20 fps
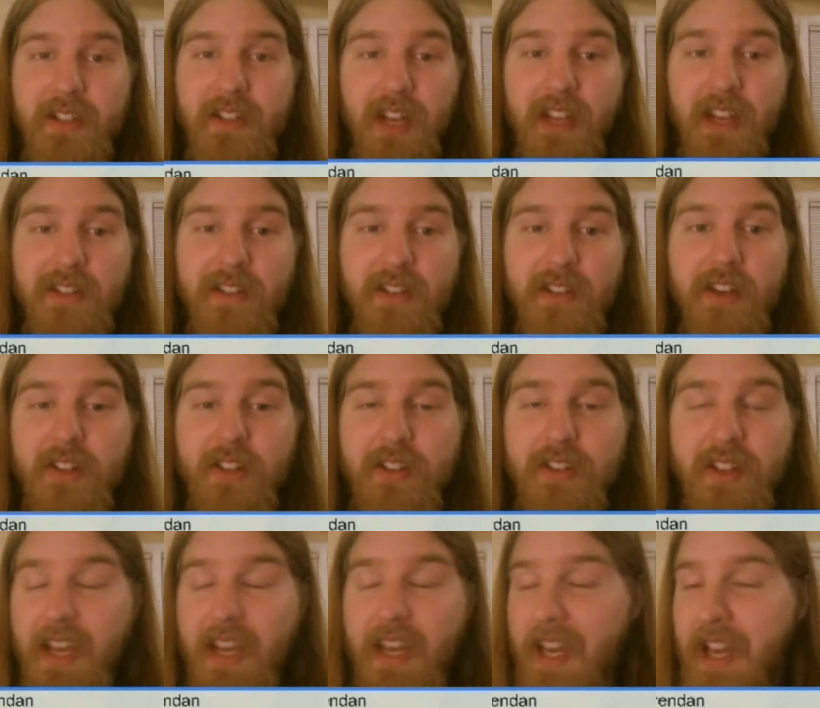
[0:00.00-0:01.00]
chainsaws,
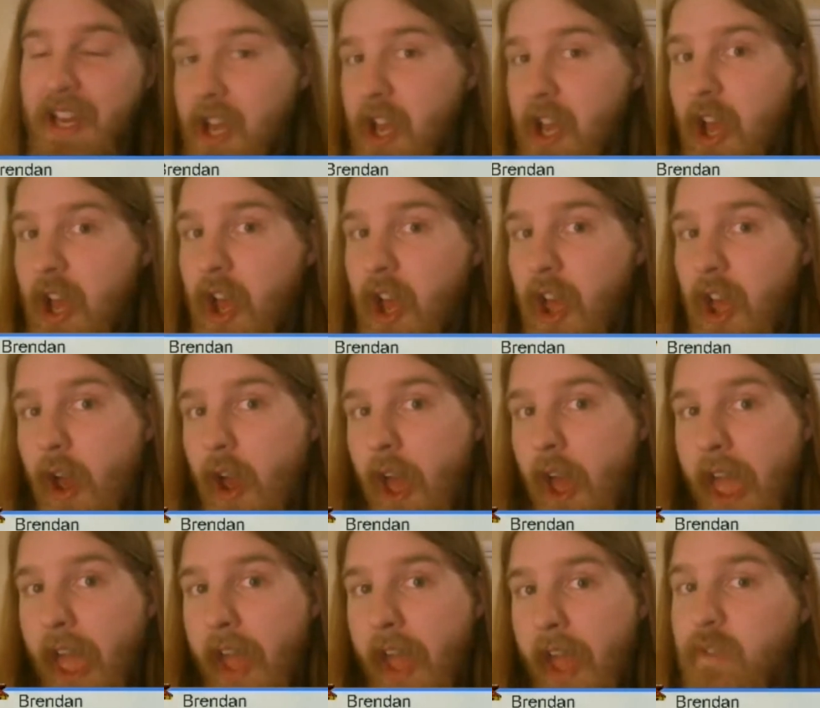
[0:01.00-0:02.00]

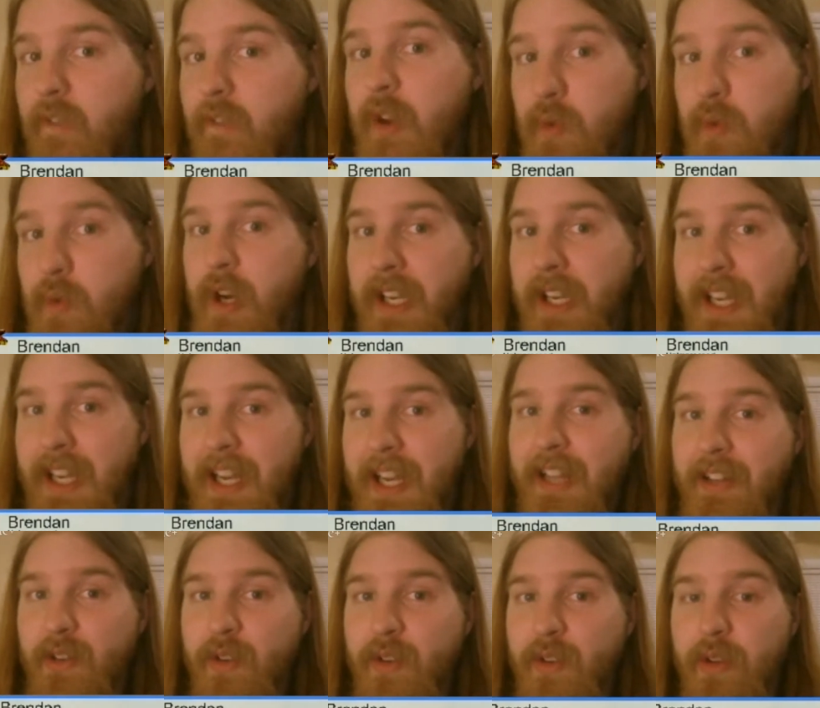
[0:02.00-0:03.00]
everyone can
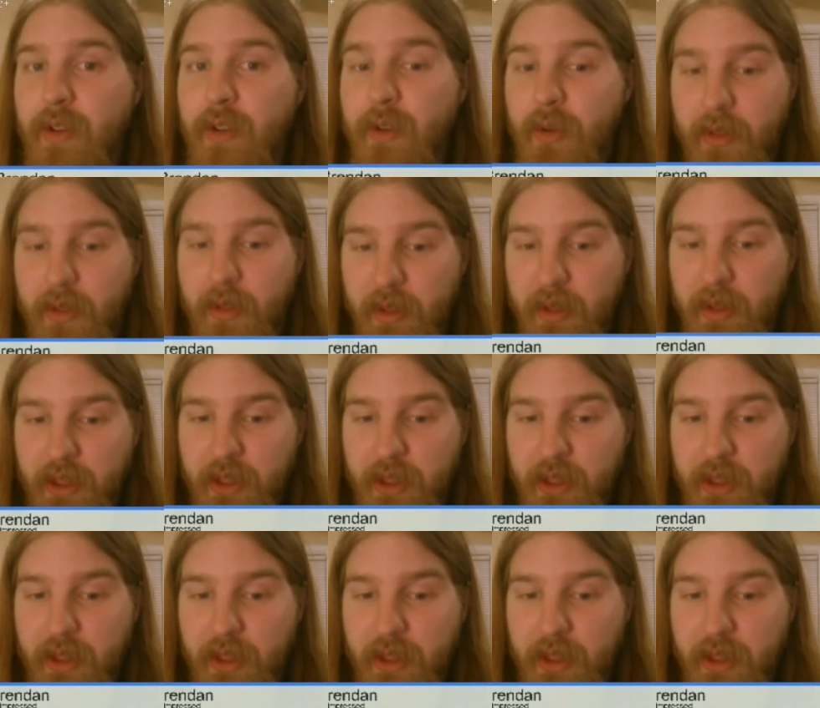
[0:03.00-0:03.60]
enter the, the